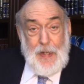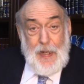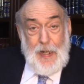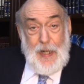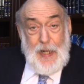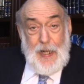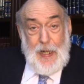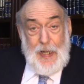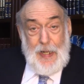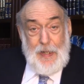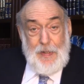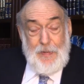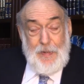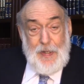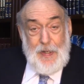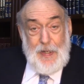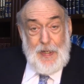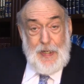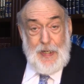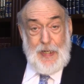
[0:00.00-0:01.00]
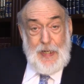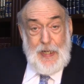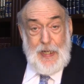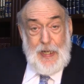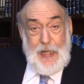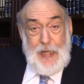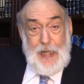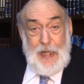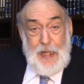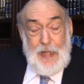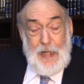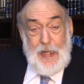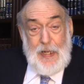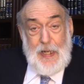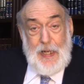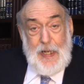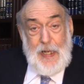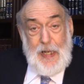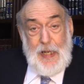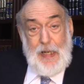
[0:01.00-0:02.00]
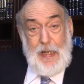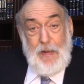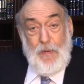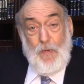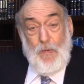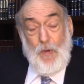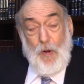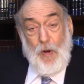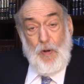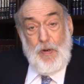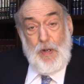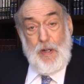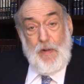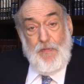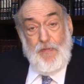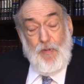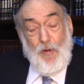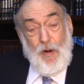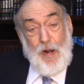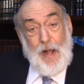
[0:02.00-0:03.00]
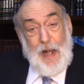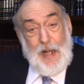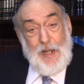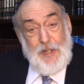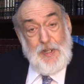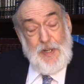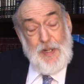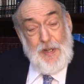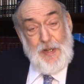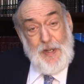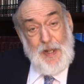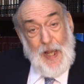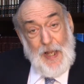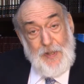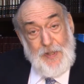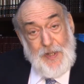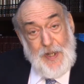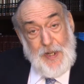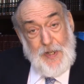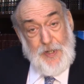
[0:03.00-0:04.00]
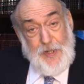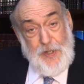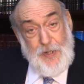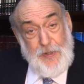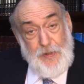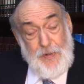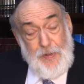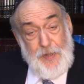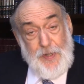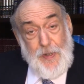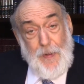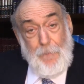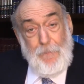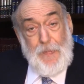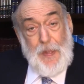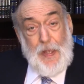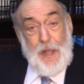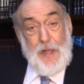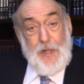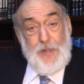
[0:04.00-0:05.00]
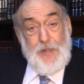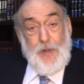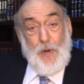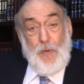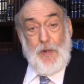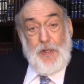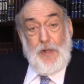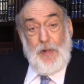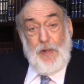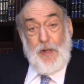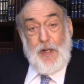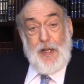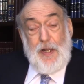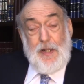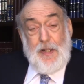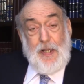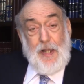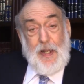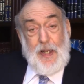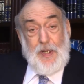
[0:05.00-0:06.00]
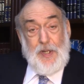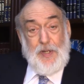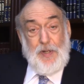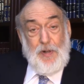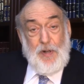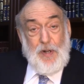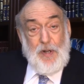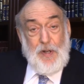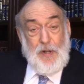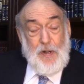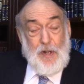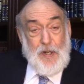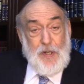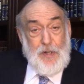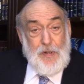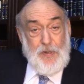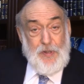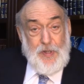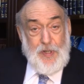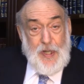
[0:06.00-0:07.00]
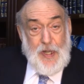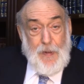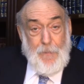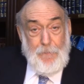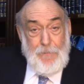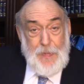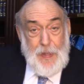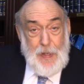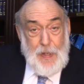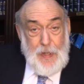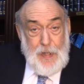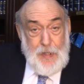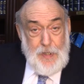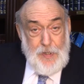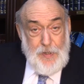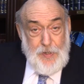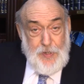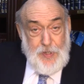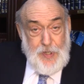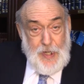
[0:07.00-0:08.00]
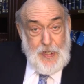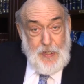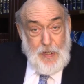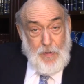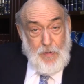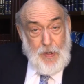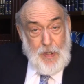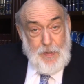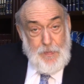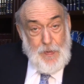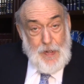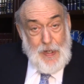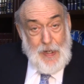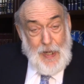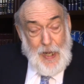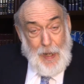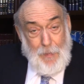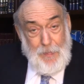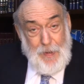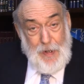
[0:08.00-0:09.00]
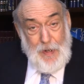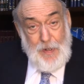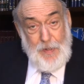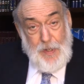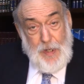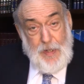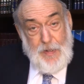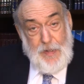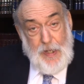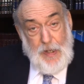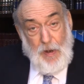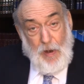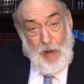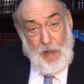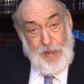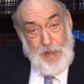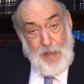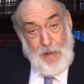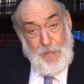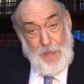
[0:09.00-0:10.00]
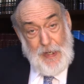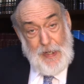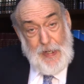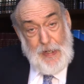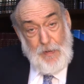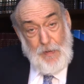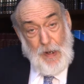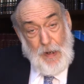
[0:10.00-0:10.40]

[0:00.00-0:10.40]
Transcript: and he wrote for Ashkenazic Jews. So when you look at today's Shulchan Aruch, you'll see the Mechaber, the author, meaning